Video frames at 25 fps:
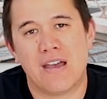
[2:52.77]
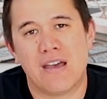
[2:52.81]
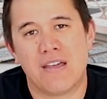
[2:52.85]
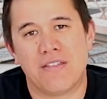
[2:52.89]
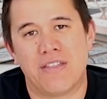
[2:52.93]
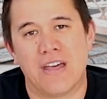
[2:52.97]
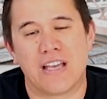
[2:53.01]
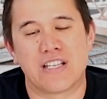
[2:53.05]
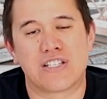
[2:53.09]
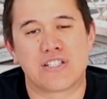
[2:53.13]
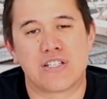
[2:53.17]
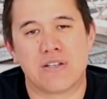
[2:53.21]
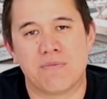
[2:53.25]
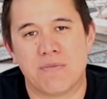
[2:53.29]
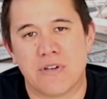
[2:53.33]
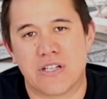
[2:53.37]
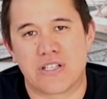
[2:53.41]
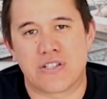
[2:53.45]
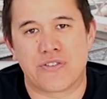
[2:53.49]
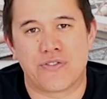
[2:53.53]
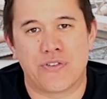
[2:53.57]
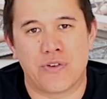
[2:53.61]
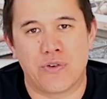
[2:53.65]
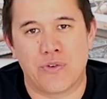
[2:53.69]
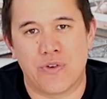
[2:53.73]
Thanks so
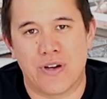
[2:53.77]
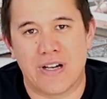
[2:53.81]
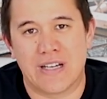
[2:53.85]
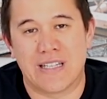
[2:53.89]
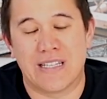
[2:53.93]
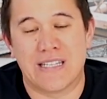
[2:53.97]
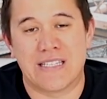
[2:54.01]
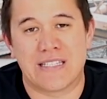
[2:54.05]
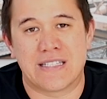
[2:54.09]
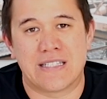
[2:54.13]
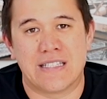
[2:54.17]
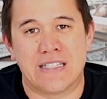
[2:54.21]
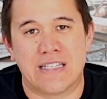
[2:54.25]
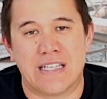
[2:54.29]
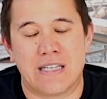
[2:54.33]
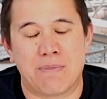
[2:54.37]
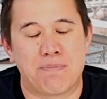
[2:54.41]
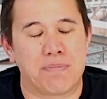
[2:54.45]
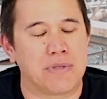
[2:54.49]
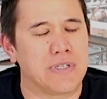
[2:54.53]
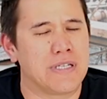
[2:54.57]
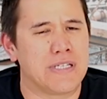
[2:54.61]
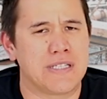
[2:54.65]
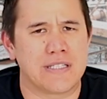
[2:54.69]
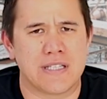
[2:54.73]
much for listening.
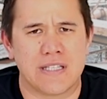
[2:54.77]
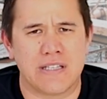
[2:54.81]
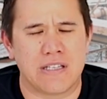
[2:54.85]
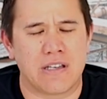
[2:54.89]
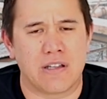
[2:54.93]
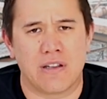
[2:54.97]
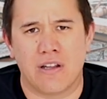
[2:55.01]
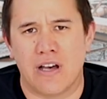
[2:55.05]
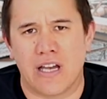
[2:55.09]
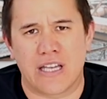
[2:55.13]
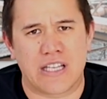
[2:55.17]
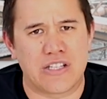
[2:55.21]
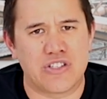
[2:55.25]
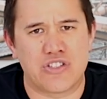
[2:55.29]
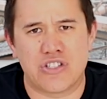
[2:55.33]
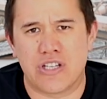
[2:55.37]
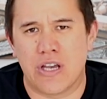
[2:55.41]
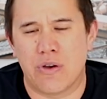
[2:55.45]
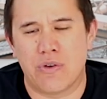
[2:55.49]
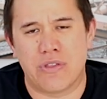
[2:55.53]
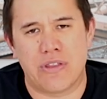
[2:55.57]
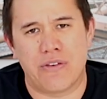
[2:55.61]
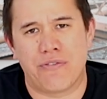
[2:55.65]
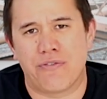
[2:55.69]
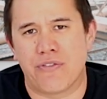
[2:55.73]
Please like and share
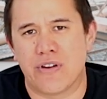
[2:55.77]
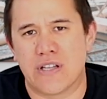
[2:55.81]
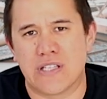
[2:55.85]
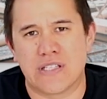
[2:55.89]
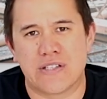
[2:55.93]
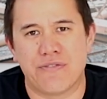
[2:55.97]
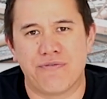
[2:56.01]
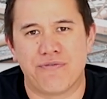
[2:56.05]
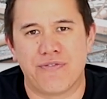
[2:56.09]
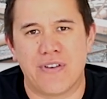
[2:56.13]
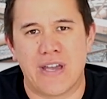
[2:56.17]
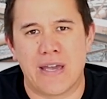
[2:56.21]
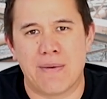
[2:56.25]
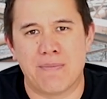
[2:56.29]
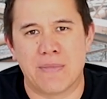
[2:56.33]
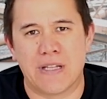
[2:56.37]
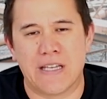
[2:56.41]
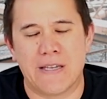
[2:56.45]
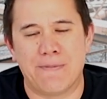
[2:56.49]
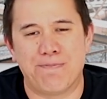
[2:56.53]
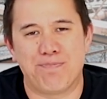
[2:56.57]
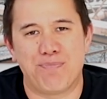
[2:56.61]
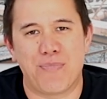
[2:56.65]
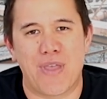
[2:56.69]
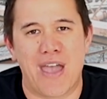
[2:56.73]
with your friends and
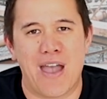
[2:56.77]
family.